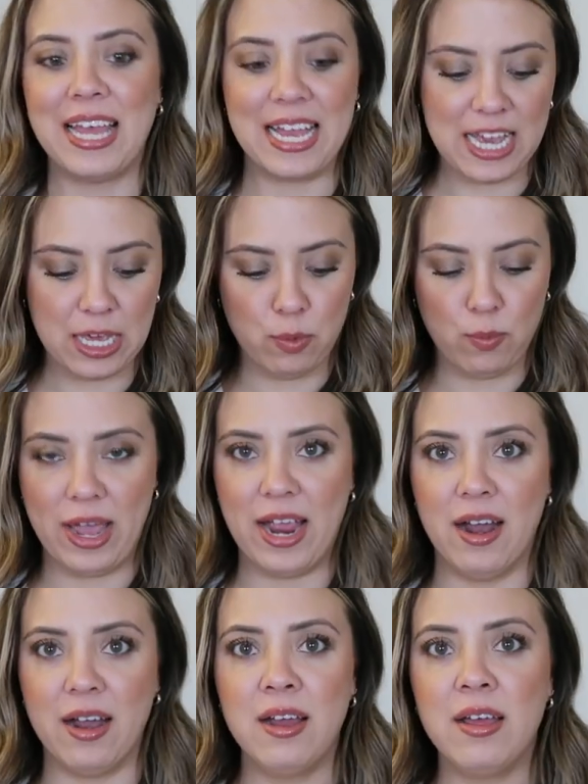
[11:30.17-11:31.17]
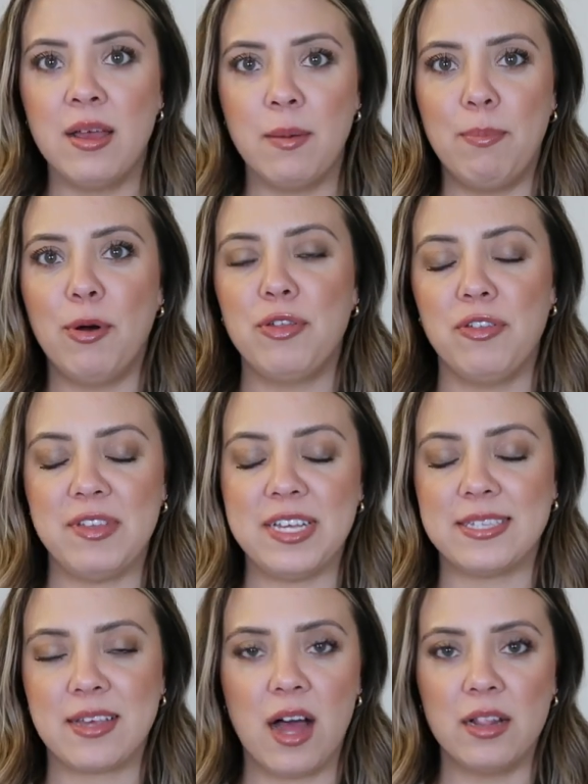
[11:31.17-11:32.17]
Like I can wear both of
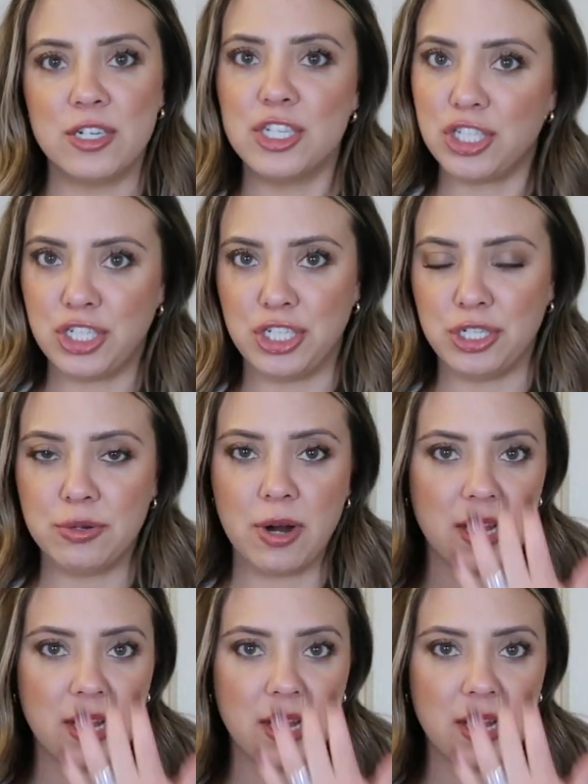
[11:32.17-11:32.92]
these colors too,